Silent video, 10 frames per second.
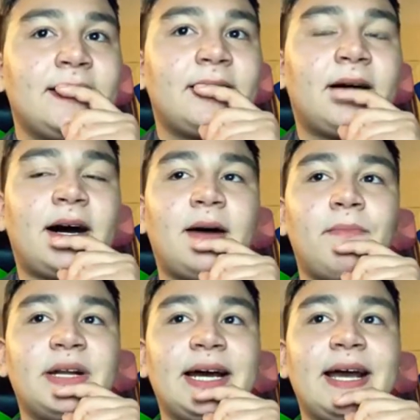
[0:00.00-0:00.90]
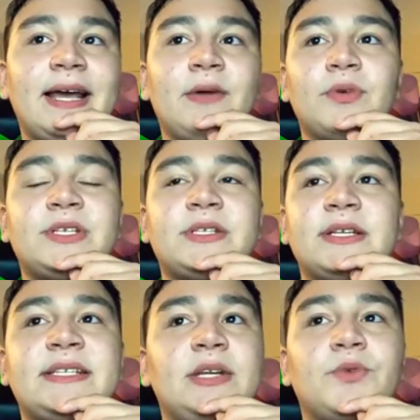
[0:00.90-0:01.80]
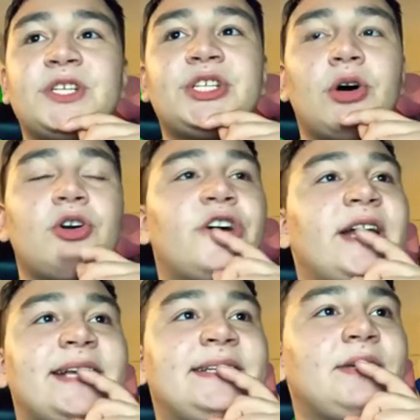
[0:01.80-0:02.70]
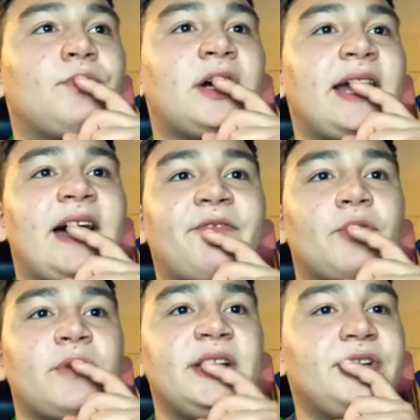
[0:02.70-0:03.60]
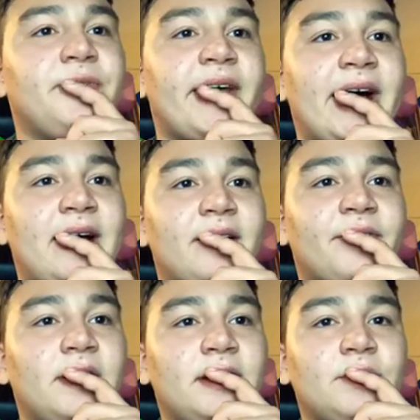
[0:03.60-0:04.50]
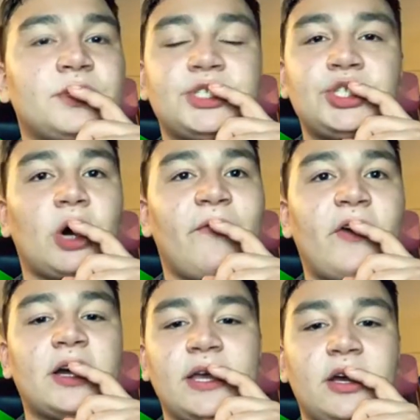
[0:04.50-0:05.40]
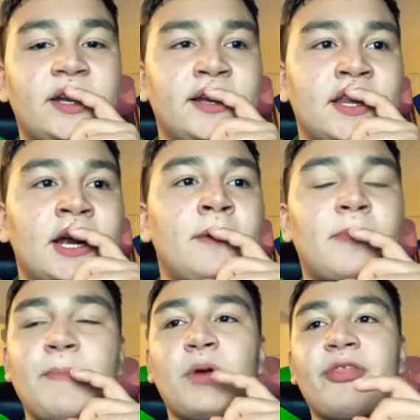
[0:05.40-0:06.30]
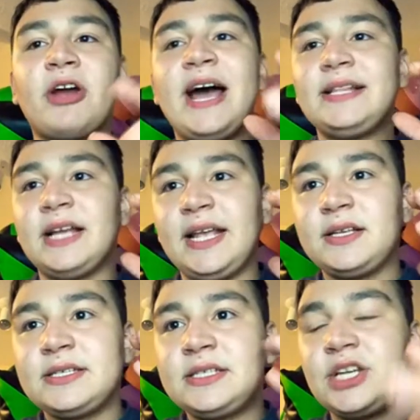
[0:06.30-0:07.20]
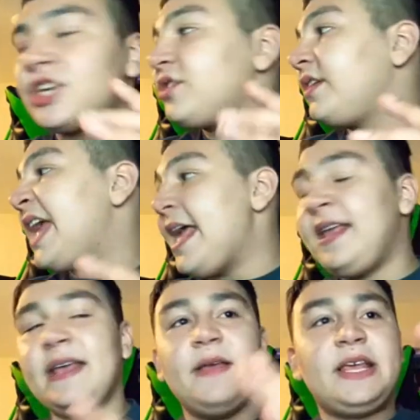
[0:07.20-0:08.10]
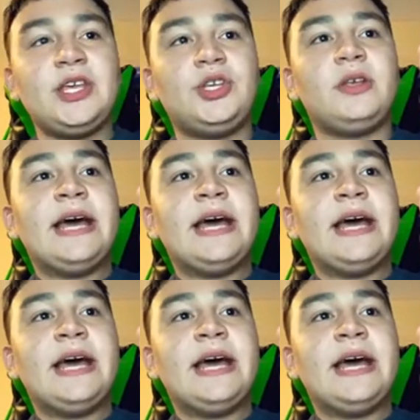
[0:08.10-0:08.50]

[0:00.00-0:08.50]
But it was, the scene was so good, I didn't want to have to redo that. It was so fucking good. My brother had like such a he